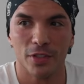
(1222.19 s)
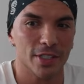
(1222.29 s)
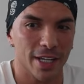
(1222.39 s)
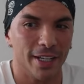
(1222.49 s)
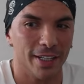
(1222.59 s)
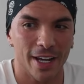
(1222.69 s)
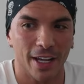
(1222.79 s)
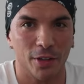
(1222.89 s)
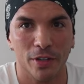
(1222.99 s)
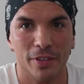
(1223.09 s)
I was like, I
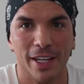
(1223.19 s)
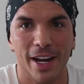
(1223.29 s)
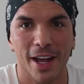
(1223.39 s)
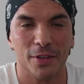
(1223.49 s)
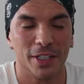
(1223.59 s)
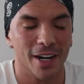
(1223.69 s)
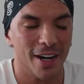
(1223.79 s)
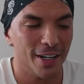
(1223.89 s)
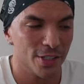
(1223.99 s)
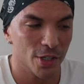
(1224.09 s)
couldn't even get out of the
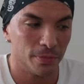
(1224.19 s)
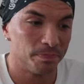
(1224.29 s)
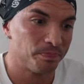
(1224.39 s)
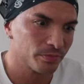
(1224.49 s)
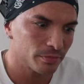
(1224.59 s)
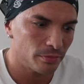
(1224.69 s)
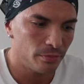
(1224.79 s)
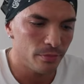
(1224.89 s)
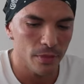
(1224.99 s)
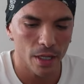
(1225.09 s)
car. So
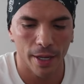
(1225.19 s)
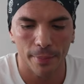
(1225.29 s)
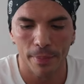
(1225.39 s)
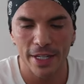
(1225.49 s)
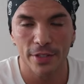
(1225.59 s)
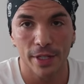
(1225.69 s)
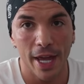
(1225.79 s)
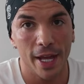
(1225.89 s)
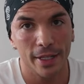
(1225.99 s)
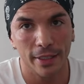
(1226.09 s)
based on
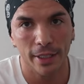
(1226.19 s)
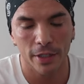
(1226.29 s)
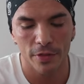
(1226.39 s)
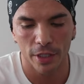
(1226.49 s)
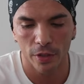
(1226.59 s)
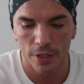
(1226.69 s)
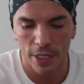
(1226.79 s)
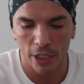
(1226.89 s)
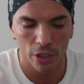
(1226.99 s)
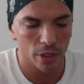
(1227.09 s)
that, I think it was a good
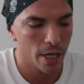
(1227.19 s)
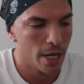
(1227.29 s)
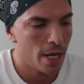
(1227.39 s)
session.